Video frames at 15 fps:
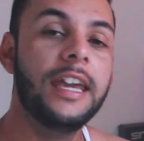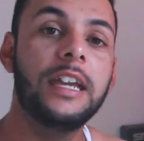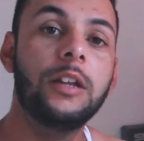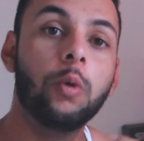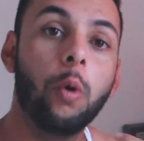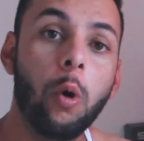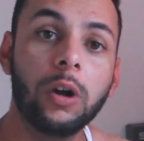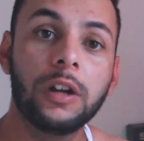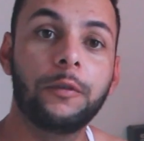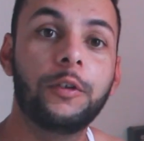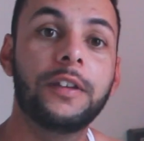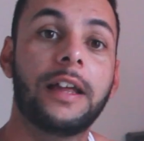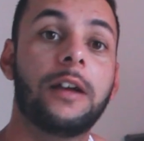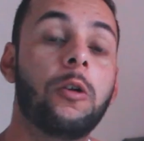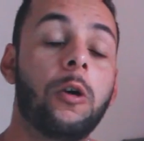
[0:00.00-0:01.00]
in order for
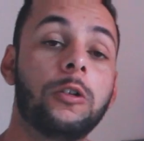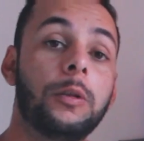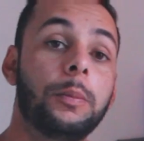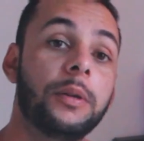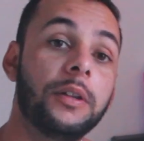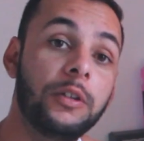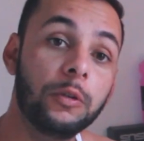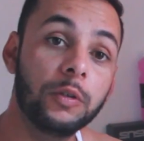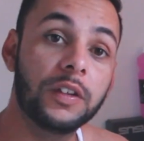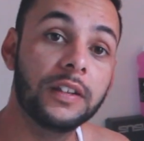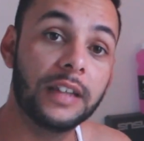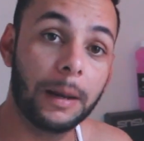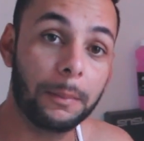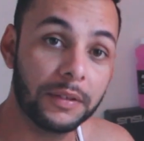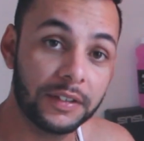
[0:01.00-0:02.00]
that car to produce the
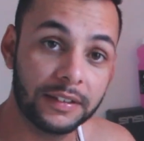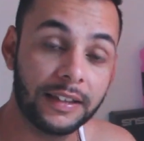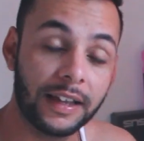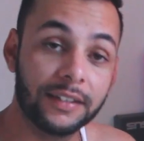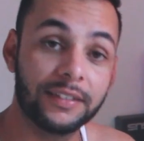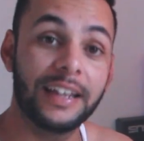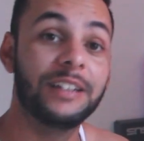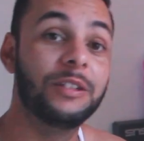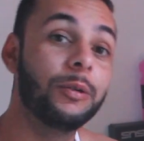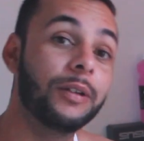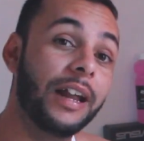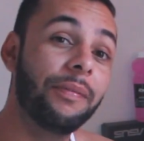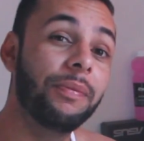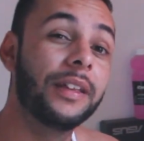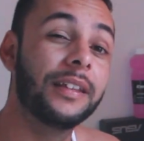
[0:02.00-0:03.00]
numbers it does and to
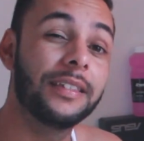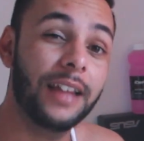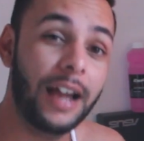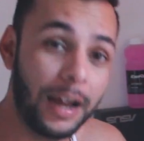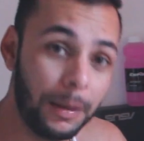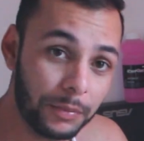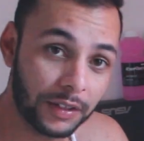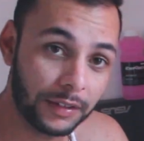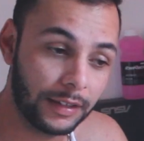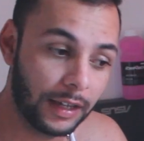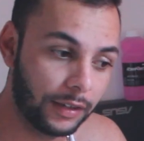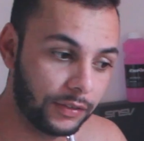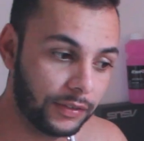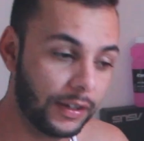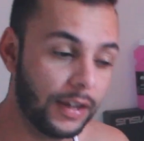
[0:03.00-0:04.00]
run the times it
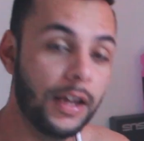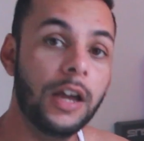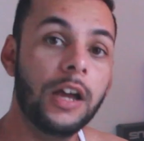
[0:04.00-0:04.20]
does.